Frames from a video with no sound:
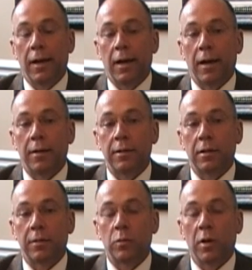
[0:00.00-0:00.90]

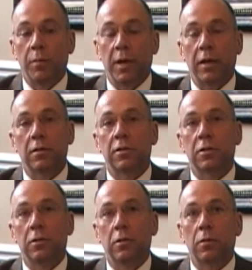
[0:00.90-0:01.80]
I went back to
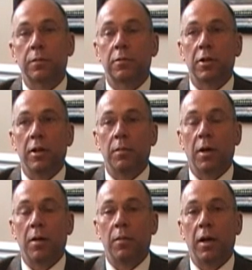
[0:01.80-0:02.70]
school to get
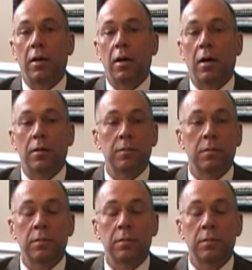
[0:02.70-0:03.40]
my